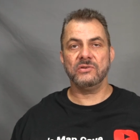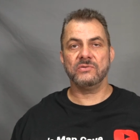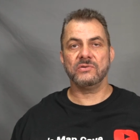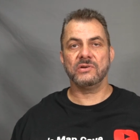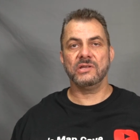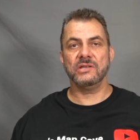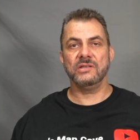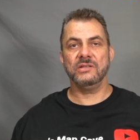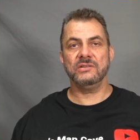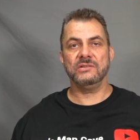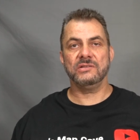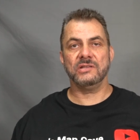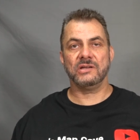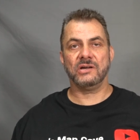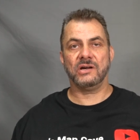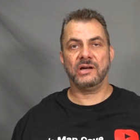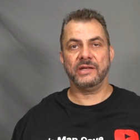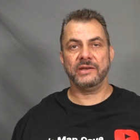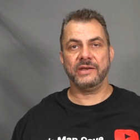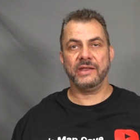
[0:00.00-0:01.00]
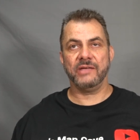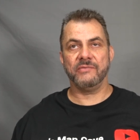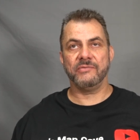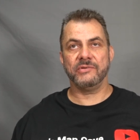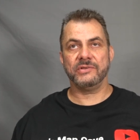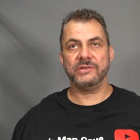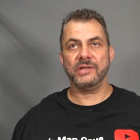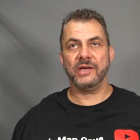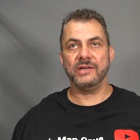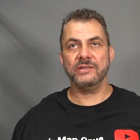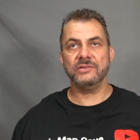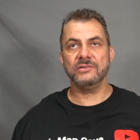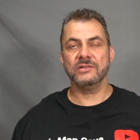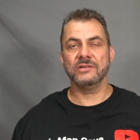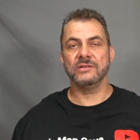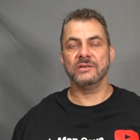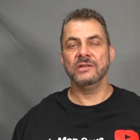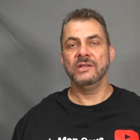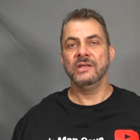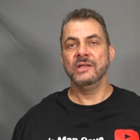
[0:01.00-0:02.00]
drinks that I had ever
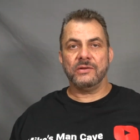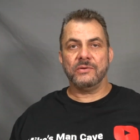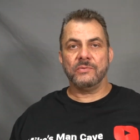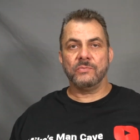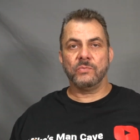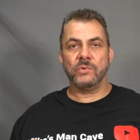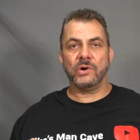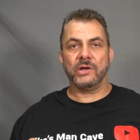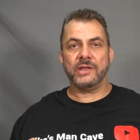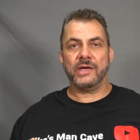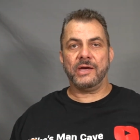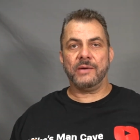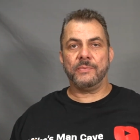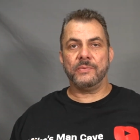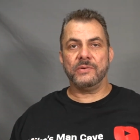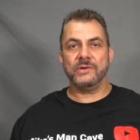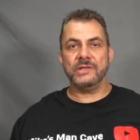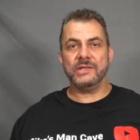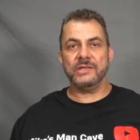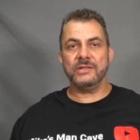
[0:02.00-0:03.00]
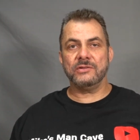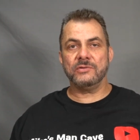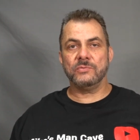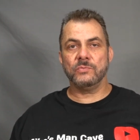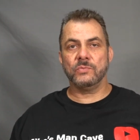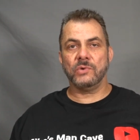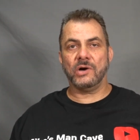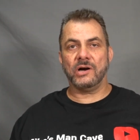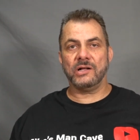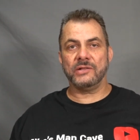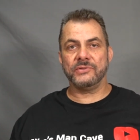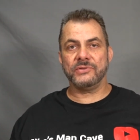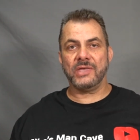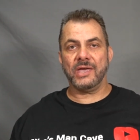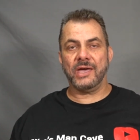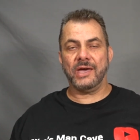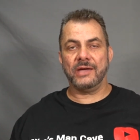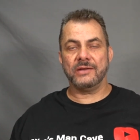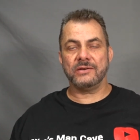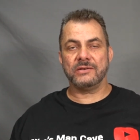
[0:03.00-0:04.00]
tasted. What happened is
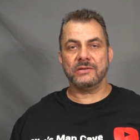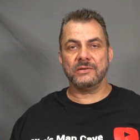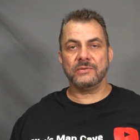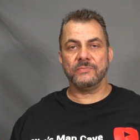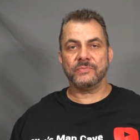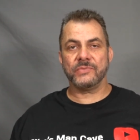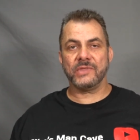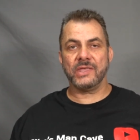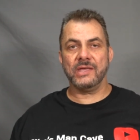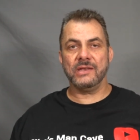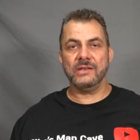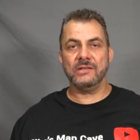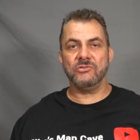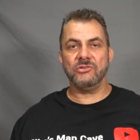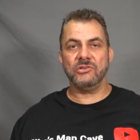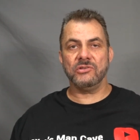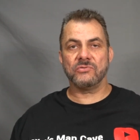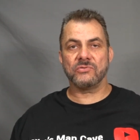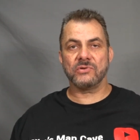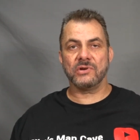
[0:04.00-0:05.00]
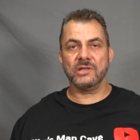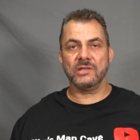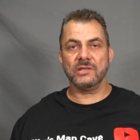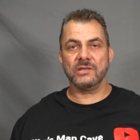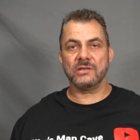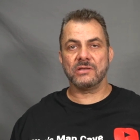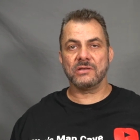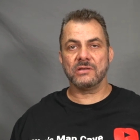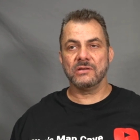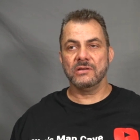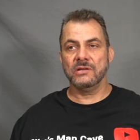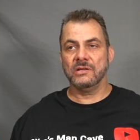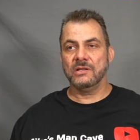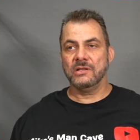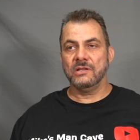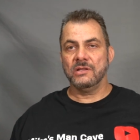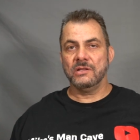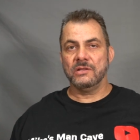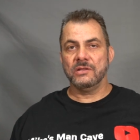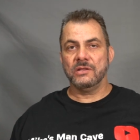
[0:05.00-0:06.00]
Wildcat energy drink
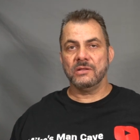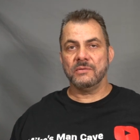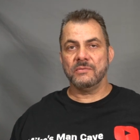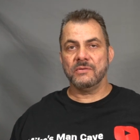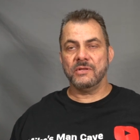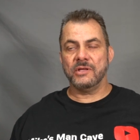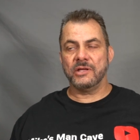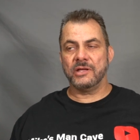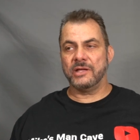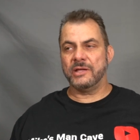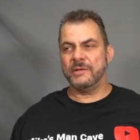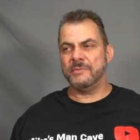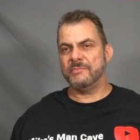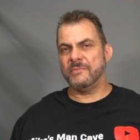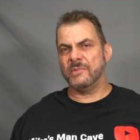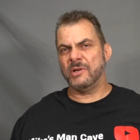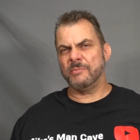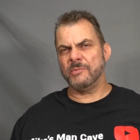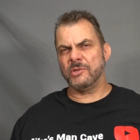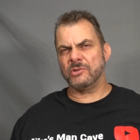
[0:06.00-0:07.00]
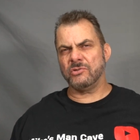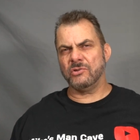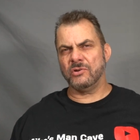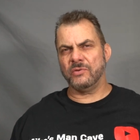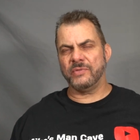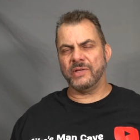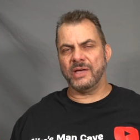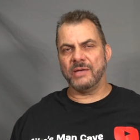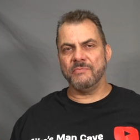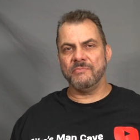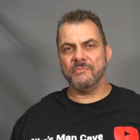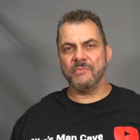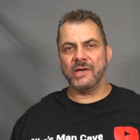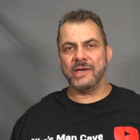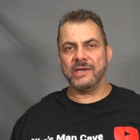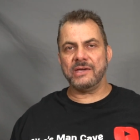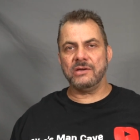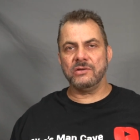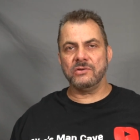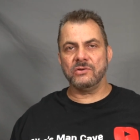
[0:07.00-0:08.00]
um, I'm not sure if they
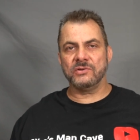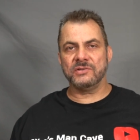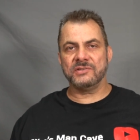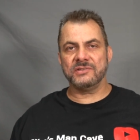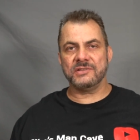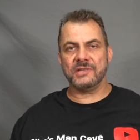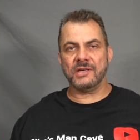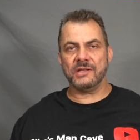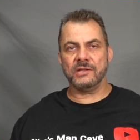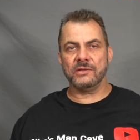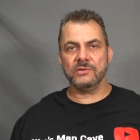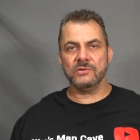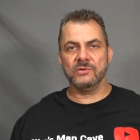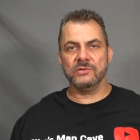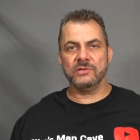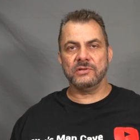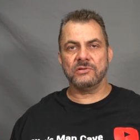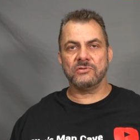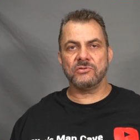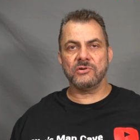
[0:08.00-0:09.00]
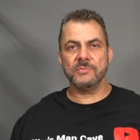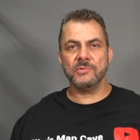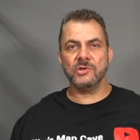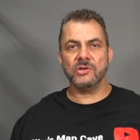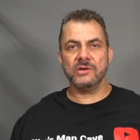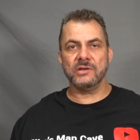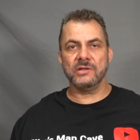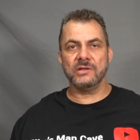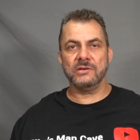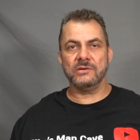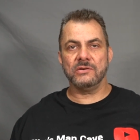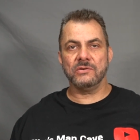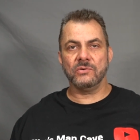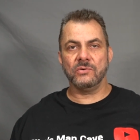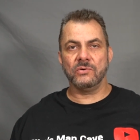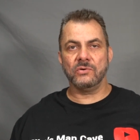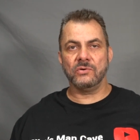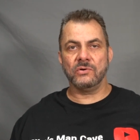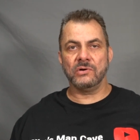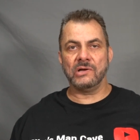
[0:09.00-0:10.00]
make it or sell it or distribute it
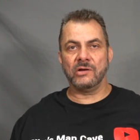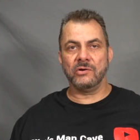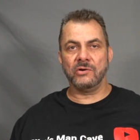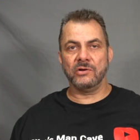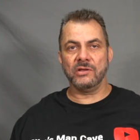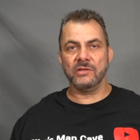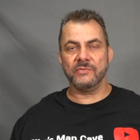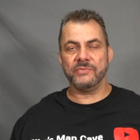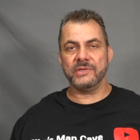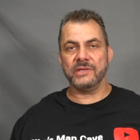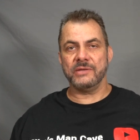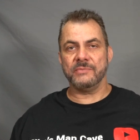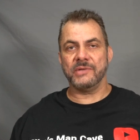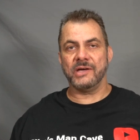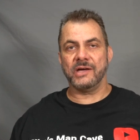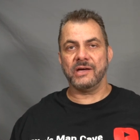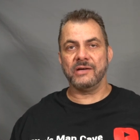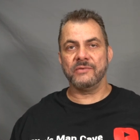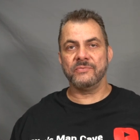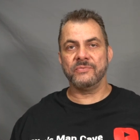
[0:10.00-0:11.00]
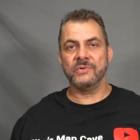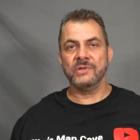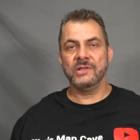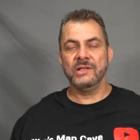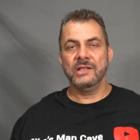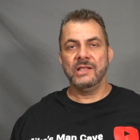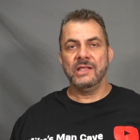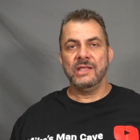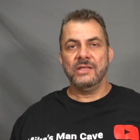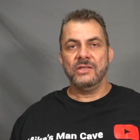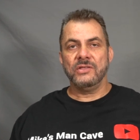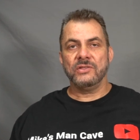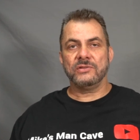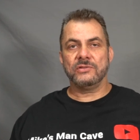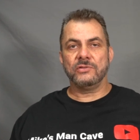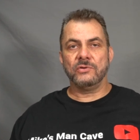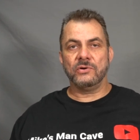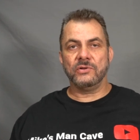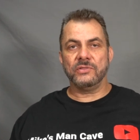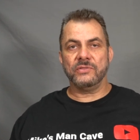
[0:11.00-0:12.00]
or all of the above
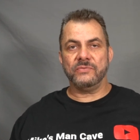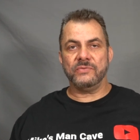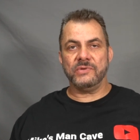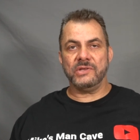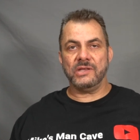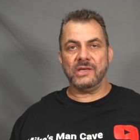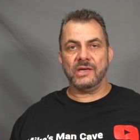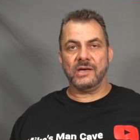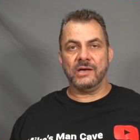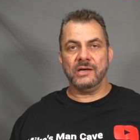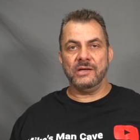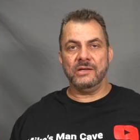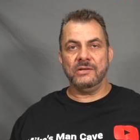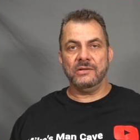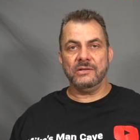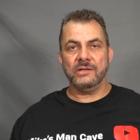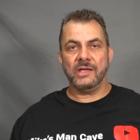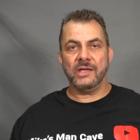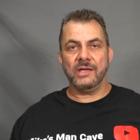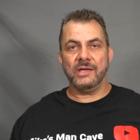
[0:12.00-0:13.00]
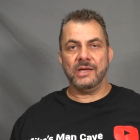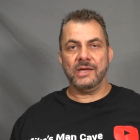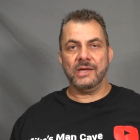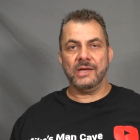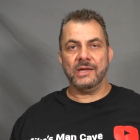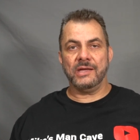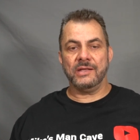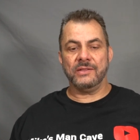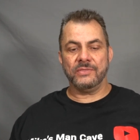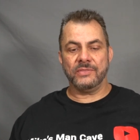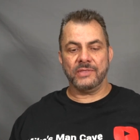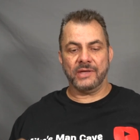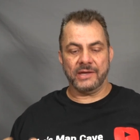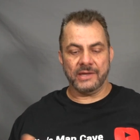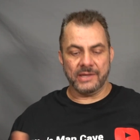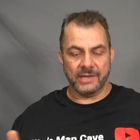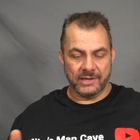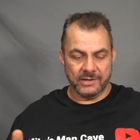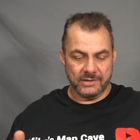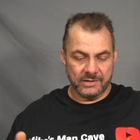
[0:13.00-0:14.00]
saw the video and they
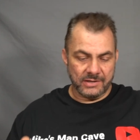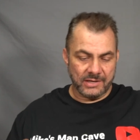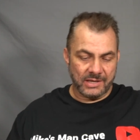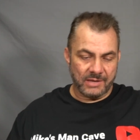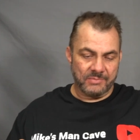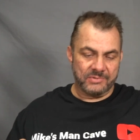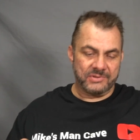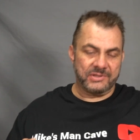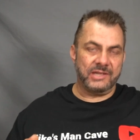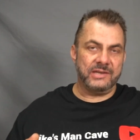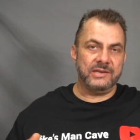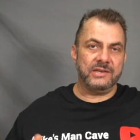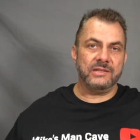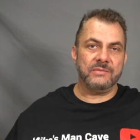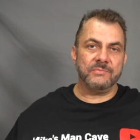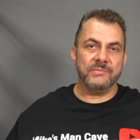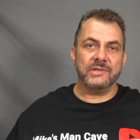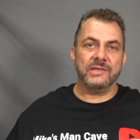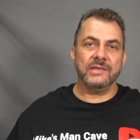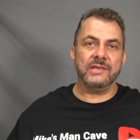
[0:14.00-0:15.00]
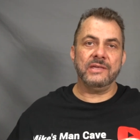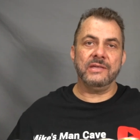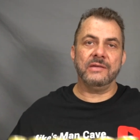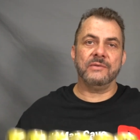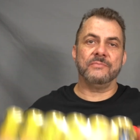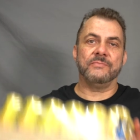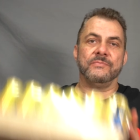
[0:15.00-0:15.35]
ended up sending me